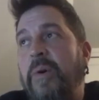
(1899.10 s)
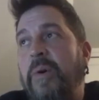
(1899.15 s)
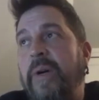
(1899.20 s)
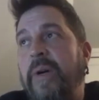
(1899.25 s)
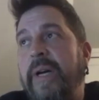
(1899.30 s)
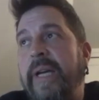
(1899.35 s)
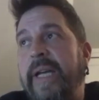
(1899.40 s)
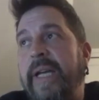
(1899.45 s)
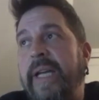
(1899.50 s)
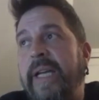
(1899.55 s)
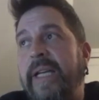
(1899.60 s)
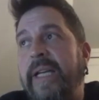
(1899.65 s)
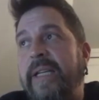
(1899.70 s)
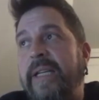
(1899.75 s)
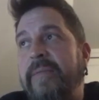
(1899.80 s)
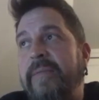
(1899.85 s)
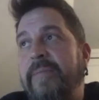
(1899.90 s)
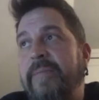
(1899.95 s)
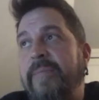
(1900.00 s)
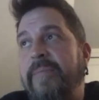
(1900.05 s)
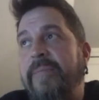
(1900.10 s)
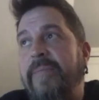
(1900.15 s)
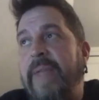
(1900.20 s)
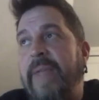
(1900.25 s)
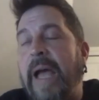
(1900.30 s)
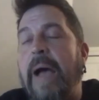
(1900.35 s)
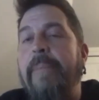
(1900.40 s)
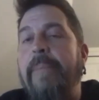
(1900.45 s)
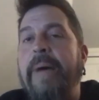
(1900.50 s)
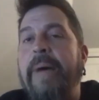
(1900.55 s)
boy,
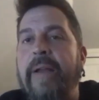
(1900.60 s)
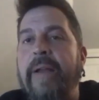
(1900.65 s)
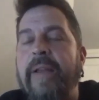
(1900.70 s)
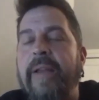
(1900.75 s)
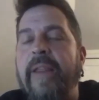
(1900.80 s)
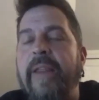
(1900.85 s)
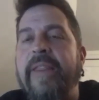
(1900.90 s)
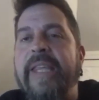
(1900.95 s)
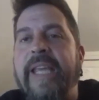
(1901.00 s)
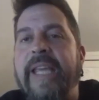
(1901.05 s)
how about